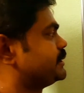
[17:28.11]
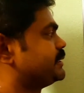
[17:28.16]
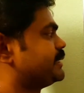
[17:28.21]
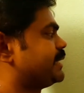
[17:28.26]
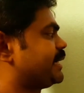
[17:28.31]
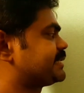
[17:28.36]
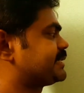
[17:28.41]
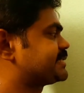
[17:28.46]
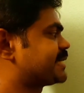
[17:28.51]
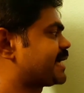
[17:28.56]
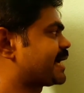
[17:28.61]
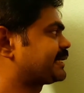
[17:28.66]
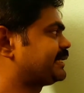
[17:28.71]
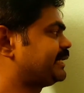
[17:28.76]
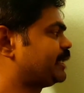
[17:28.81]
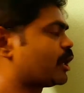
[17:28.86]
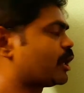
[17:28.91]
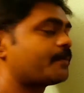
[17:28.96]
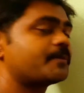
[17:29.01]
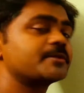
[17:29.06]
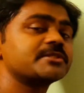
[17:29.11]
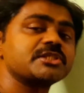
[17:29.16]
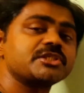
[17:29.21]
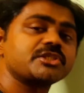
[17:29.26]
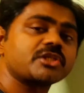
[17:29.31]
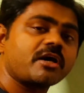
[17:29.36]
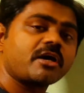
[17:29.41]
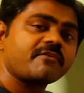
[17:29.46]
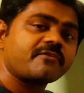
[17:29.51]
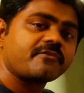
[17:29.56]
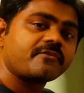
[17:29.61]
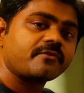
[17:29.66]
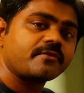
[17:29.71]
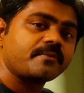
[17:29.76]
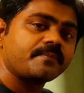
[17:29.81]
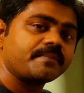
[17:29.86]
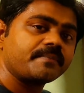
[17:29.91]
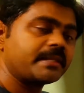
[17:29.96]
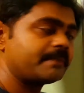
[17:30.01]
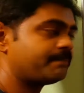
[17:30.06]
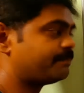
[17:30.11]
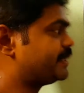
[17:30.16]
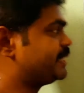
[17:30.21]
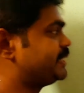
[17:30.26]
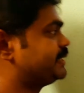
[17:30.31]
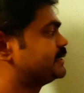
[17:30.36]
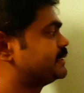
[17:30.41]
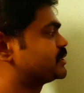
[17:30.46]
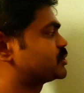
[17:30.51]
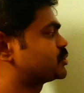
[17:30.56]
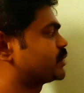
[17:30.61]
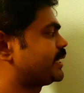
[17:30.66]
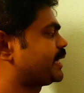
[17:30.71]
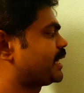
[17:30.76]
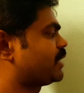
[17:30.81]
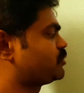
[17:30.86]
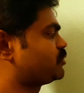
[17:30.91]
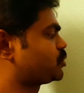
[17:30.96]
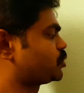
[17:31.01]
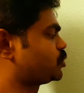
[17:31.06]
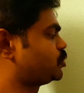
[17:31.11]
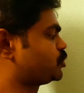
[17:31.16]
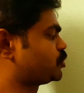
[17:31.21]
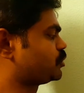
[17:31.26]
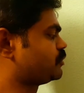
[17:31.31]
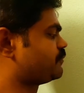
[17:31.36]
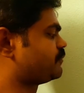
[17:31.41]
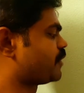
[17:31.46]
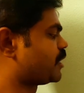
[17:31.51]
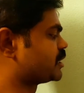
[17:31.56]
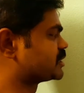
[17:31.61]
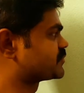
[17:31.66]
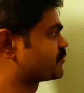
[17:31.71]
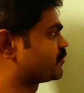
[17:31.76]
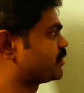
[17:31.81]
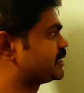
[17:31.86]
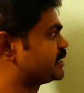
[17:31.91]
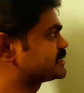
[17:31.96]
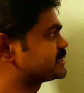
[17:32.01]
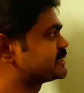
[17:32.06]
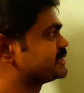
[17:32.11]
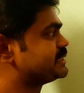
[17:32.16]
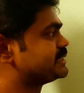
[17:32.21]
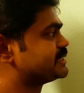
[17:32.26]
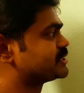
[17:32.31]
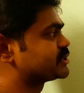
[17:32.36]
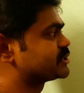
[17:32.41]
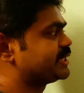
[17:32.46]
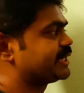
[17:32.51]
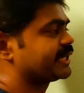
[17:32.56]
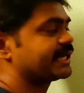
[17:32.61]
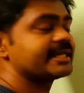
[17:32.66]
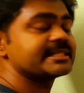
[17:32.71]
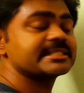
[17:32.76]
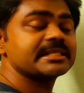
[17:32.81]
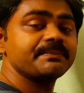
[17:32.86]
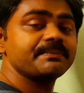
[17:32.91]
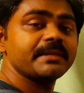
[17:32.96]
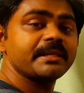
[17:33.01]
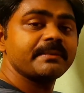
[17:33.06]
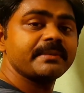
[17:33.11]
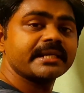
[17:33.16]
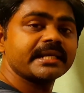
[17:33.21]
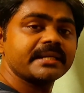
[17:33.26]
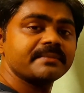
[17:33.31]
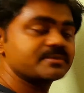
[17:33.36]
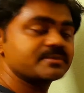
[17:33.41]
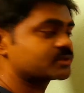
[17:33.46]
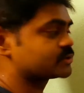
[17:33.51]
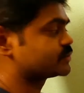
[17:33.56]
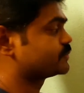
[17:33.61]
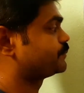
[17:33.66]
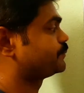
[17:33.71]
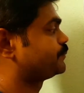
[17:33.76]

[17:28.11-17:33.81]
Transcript: Exactly opposite of P. So I have true, true, false, false. So negation P becomes